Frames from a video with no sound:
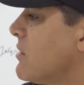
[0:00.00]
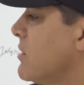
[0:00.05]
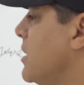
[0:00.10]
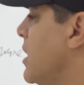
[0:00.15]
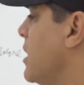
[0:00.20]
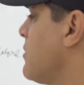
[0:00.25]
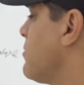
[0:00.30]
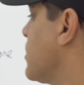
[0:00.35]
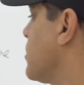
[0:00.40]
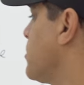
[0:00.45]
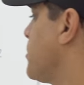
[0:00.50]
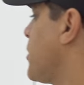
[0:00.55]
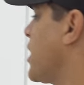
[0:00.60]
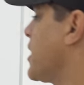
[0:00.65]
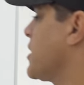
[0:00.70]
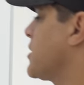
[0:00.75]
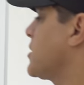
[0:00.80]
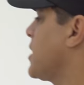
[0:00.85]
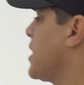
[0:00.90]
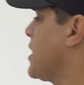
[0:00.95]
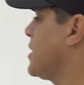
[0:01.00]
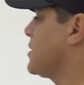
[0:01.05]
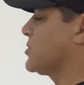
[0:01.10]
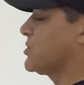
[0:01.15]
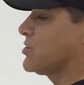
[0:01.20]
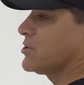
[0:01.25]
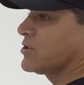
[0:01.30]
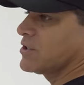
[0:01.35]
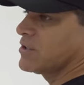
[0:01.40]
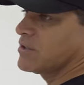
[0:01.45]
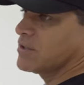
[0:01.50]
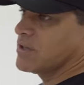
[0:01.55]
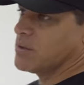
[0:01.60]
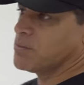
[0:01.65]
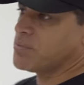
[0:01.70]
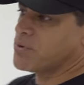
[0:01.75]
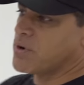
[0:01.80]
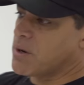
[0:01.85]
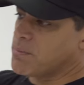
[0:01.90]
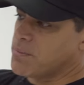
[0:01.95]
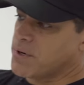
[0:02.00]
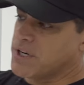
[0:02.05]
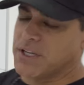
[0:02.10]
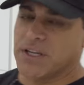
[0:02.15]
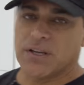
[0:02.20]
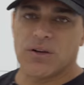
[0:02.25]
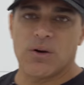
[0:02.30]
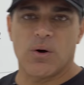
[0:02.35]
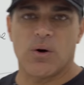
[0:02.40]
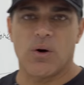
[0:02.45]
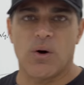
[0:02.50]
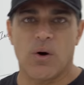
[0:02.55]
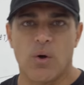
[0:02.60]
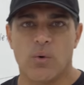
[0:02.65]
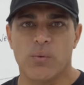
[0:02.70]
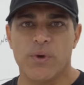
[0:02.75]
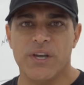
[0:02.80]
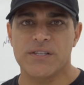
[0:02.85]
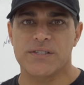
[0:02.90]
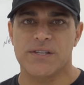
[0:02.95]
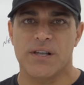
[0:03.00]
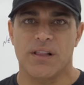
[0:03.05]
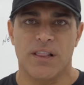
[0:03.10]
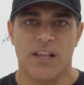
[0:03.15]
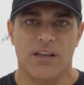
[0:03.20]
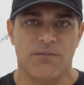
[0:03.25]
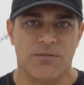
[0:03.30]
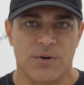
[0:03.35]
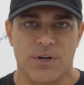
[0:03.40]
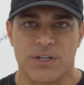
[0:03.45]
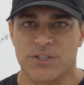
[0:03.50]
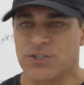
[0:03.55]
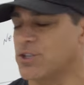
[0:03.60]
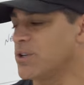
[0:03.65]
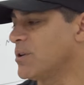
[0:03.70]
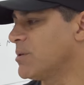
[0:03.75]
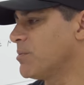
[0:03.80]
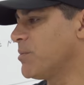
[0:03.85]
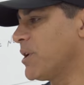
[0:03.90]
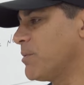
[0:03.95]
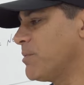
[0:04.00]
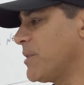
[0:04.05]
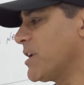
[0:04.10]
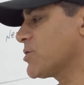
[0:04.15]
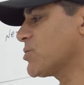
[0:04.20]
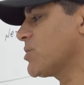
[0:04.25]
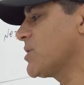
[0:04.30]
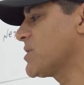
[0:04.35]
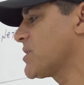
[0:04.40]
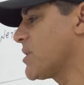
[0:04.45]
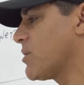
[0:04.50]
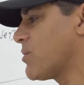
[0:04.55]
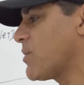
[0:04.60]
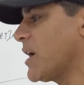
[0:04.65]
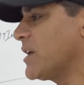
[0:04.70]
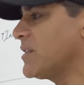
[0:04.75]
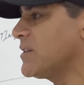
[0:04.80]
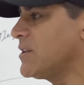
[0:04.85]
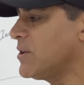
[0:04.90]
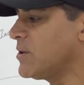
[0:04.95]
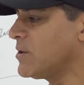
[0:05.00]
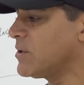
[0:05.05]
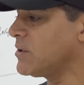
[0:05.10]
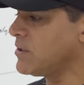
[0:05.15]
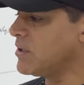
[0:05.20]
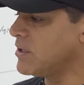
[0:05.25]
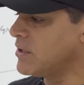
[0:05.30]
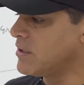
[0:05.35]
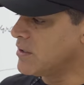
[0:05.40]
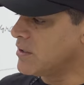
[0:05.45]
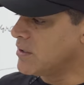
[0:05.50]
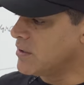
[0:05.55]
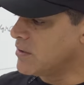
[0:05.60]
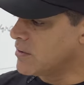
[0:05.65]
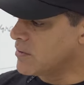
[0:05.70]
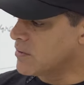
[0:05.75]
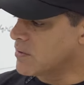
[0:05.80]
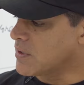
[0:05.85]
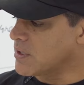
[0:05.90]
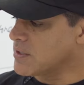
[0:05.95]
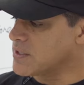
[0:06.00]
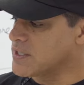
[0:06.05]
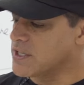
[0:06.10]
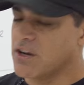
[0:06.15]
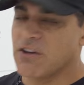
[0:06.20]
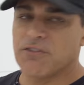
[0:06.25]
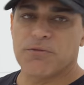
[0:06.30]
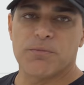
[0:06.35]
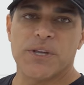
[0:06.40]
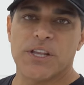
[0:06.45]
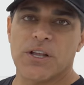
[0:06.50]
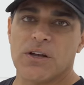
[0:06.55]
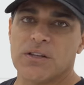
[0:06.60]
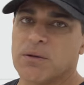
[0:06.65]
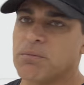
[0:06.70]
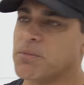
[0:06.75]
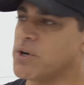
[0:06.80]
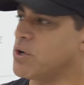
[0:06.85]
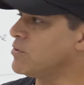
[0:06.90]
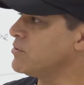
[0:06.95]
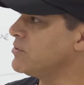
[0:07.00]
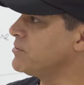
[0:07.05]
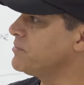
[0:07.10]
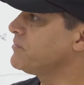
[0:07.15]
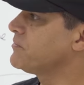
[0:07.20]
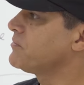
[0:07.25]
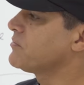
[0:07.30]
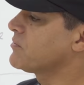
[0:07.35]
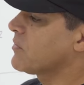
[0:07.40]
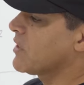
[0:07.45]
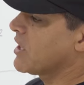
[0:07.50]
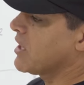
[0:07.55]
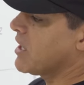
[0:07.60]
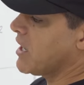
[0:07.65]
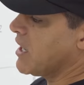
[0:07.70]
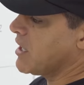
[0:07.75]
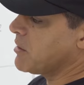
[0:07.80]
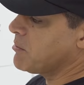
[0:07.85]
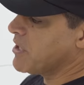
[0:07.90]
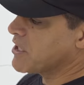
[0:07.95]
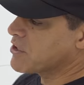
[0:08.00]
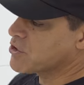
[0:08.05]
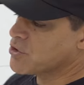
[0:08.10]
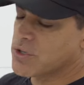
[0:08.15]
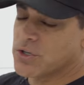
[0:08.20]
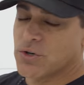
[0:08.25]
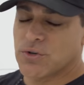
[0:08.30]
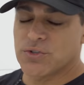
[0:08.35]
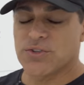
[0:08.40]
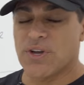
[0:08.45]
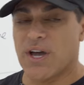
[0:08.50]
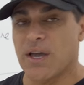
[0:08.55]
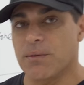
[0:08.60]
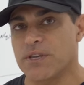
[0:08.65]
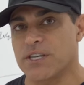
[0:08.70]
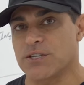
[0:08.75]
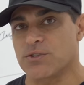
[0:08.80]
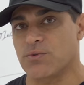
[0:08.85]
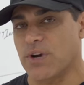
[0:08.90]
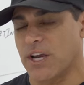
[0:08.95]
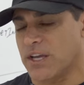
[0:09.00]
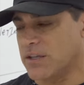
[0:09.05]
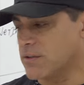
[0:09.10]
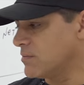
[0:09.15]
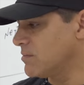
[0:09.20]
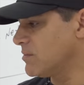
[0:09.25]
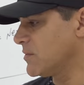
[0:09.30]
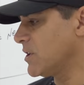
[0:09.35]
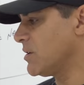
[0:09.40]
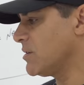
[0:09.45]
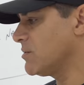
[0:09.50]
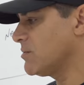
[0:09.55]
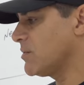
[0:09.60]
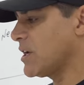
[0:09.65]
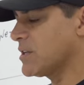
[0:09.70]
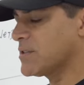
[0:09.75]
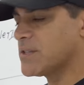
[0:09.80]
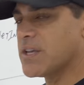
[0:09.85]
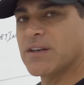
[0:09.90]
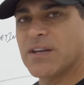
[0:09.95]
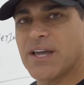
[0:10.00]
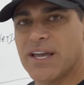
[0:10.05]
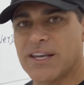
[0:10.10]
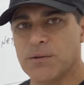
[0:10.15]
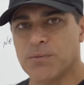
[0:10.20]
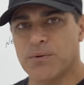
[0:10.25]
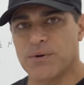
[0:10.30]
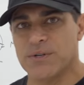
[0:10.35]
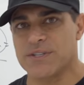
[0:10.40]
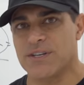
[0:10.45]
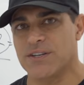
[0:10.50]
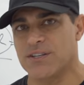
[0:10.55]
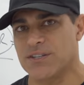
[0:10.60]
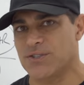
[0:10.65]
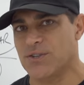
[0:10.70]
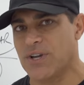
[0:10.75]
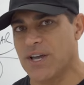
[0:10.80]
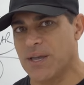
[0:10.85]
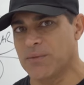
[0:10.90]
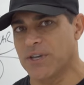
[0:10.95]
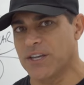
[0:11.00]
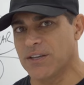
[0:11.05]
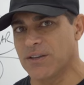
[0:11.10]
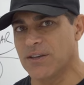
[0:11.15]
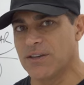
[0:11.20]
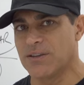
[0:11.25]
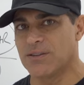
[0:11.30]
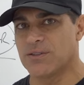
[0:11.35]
Never buy cash a property, always leverage. But make sure it's the right deal, there is enough meat on the bone, and make sure your timing's right. You know, I say 90% is timing.